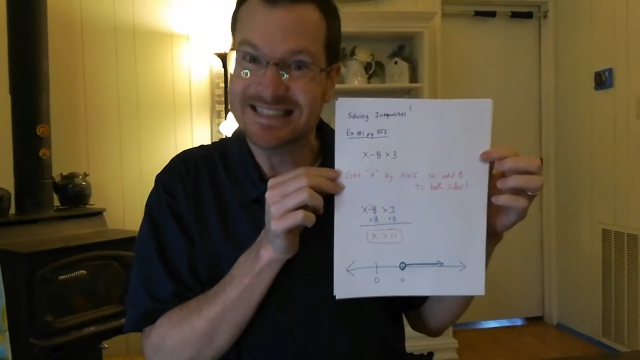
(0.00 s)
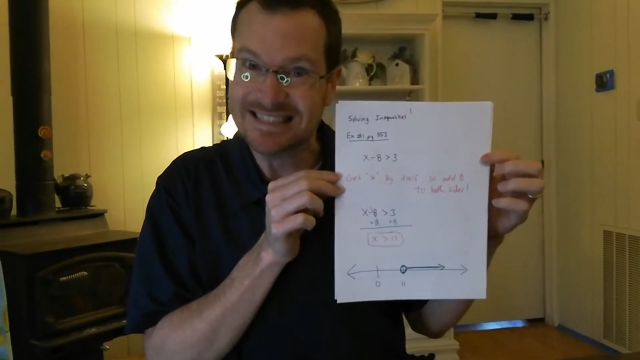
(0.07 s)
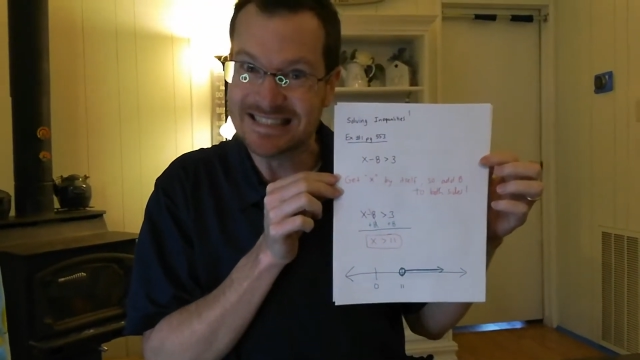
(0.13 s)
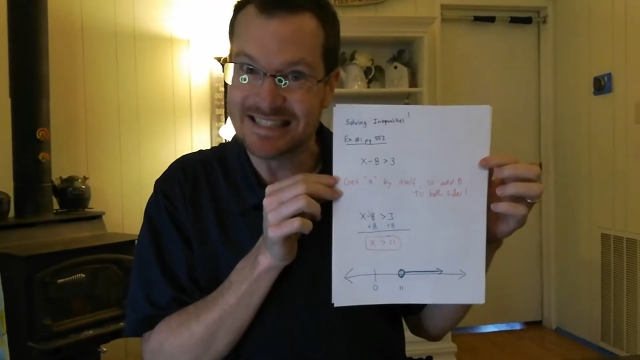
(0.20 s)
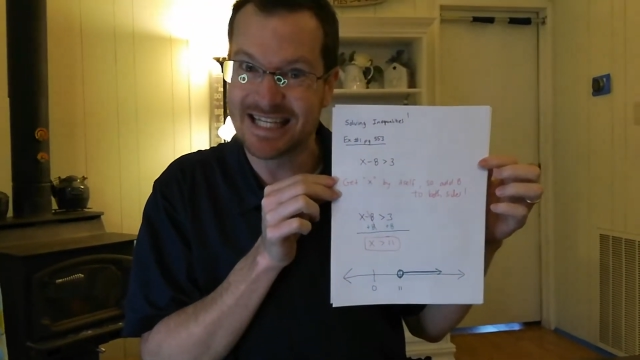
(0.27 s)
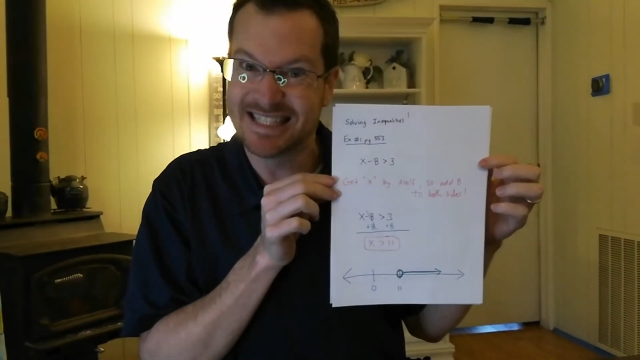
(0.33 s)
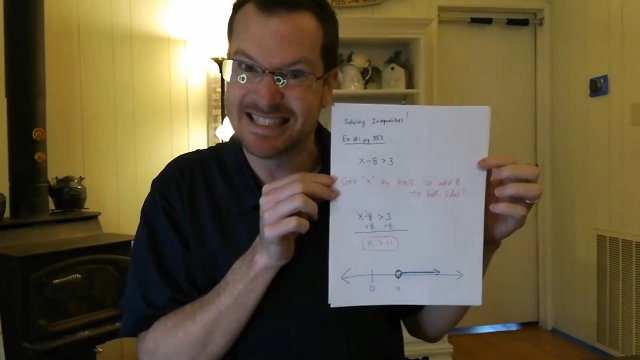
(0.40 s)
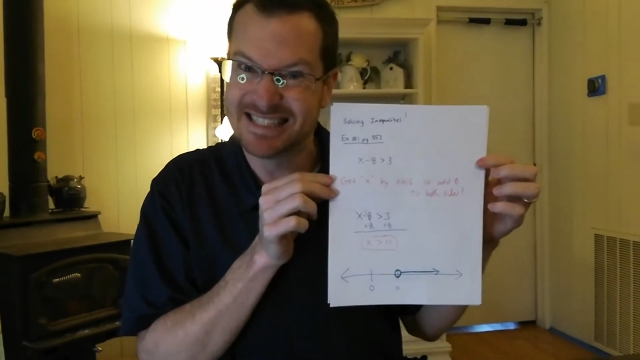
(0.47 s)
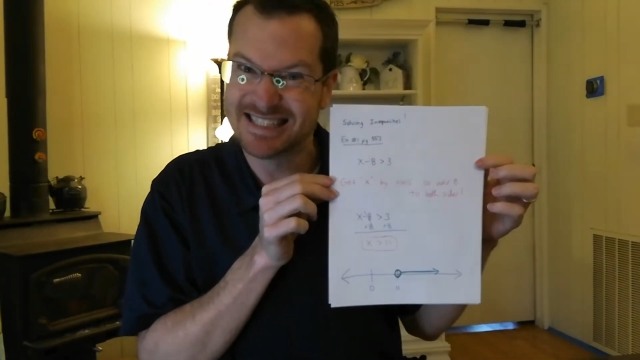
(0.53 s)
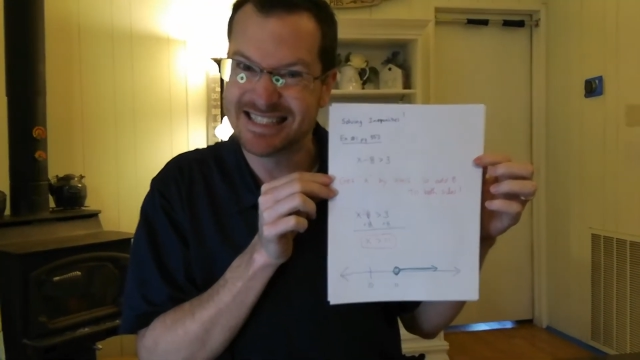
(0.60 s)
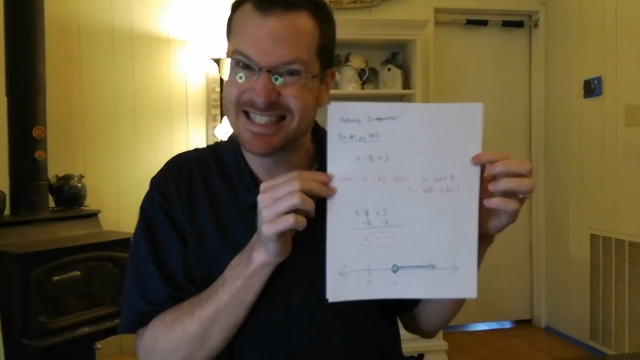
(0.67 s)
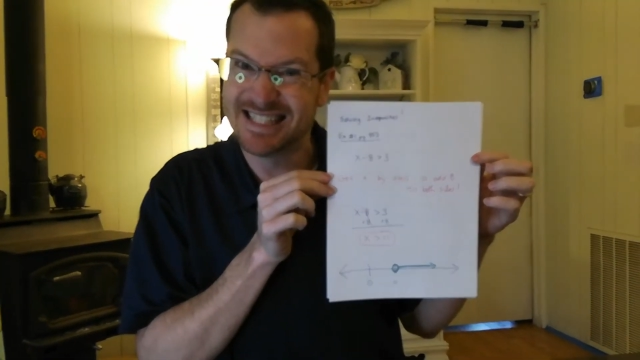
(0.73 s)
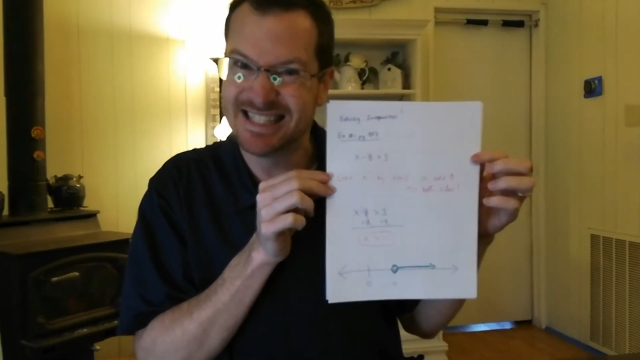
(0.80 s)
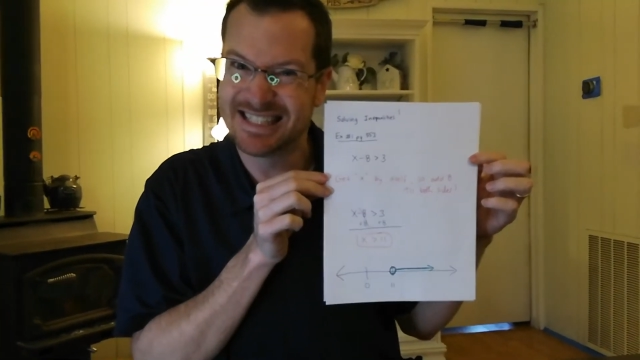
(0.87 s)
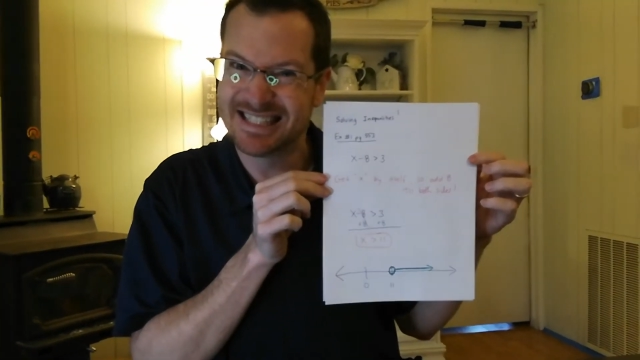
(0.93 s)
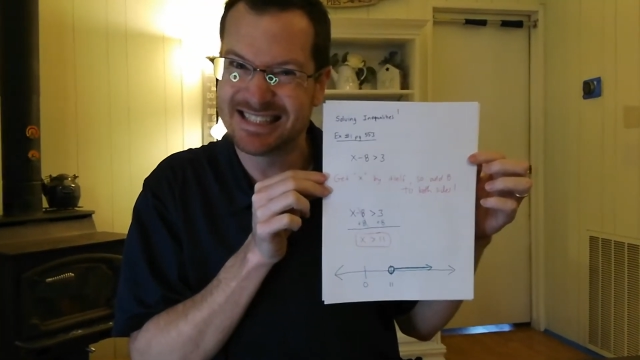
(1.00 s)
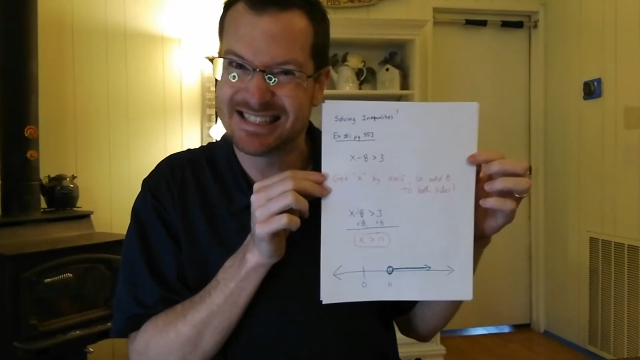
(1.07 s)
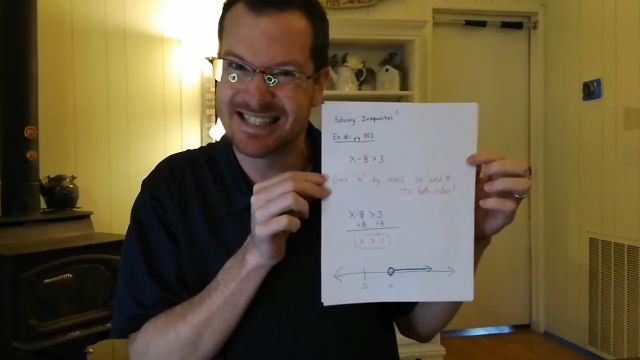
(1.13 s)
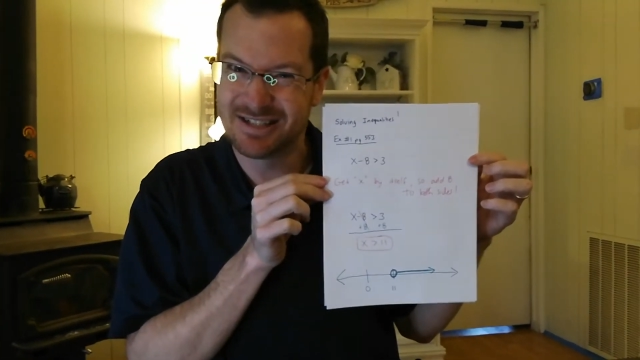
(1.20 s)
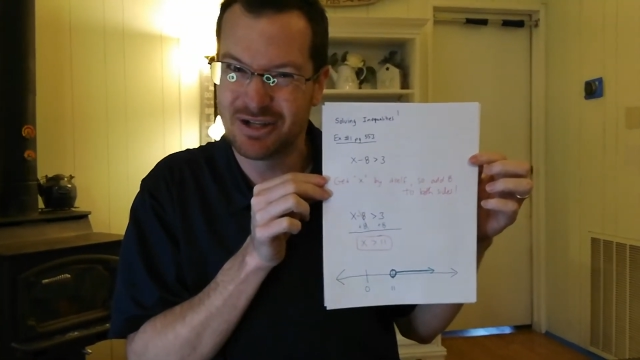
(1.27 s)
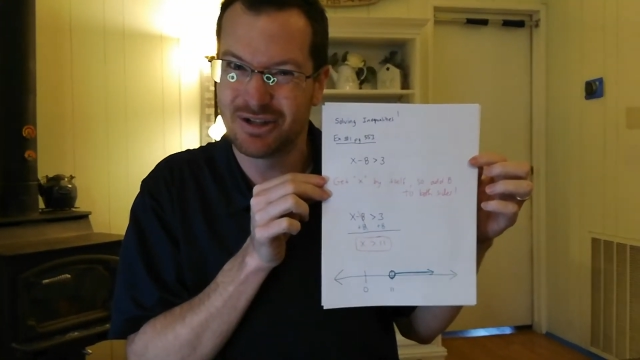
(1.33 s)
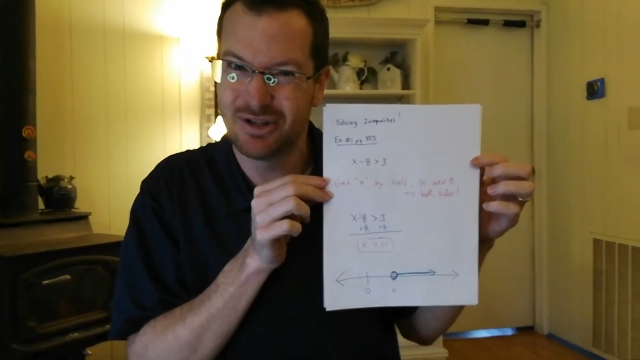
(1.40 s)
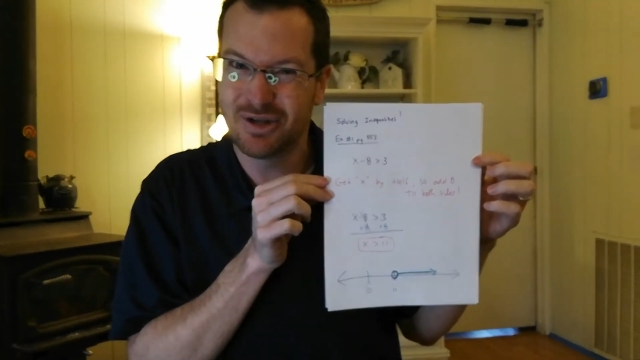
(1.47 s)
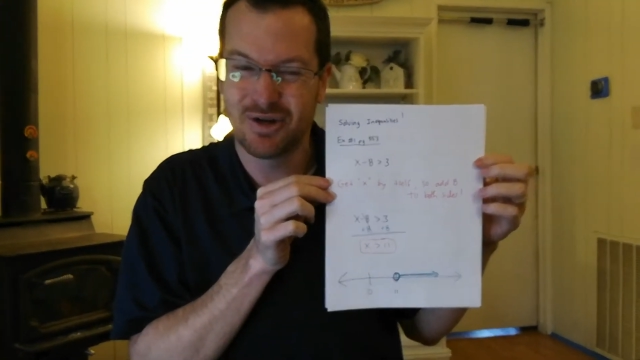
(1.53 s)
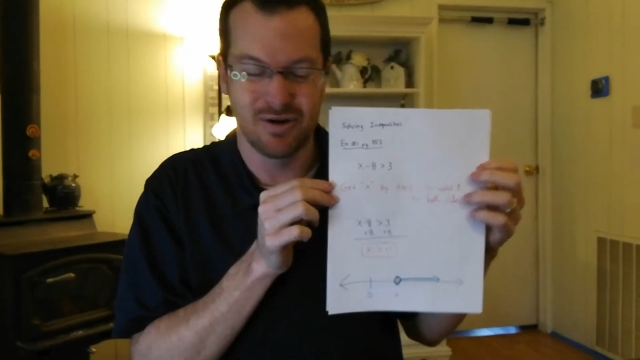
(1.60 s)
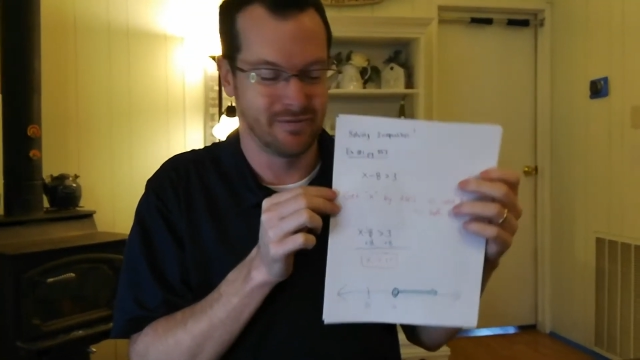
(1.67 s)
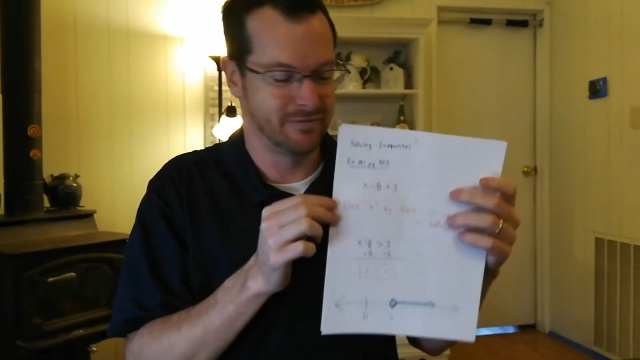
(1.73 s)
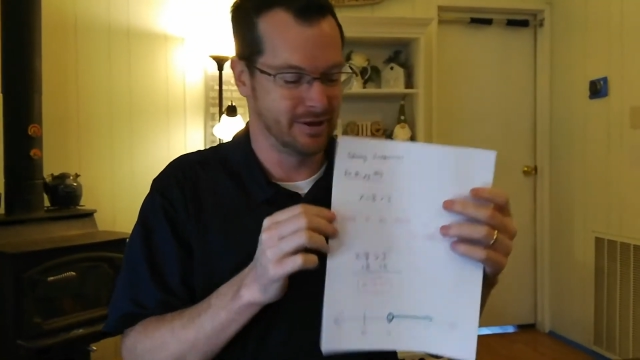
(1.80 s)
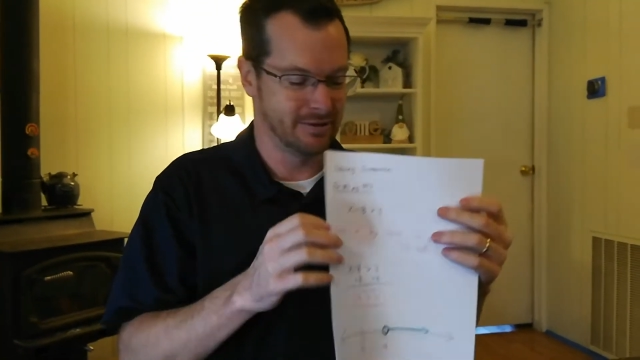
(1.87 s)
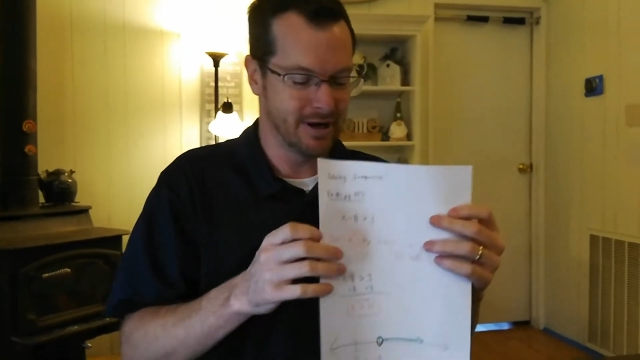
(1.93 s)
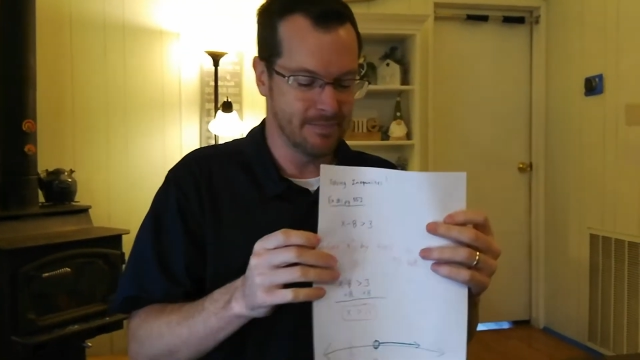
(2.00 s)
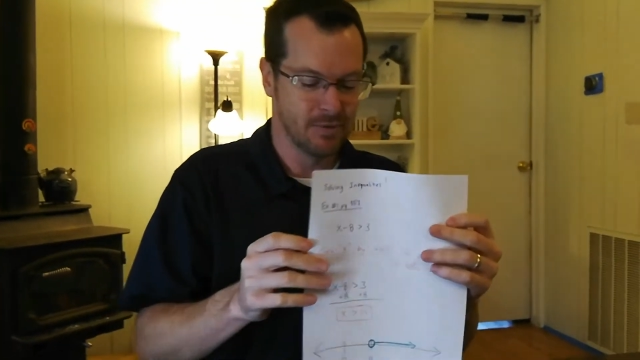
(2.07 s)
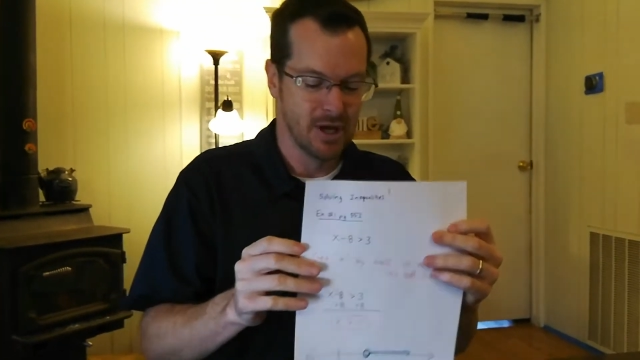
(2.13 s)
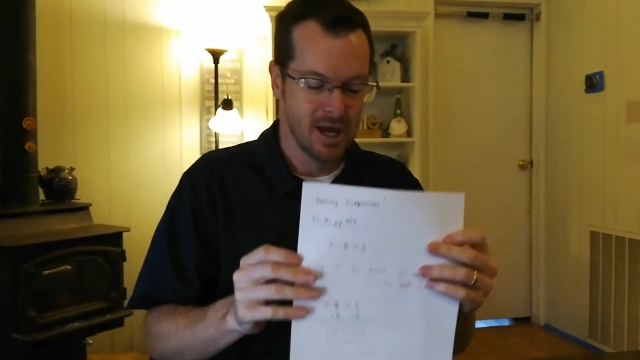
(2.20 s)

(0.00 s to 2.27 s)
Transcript: Like to see, like you look over it, right?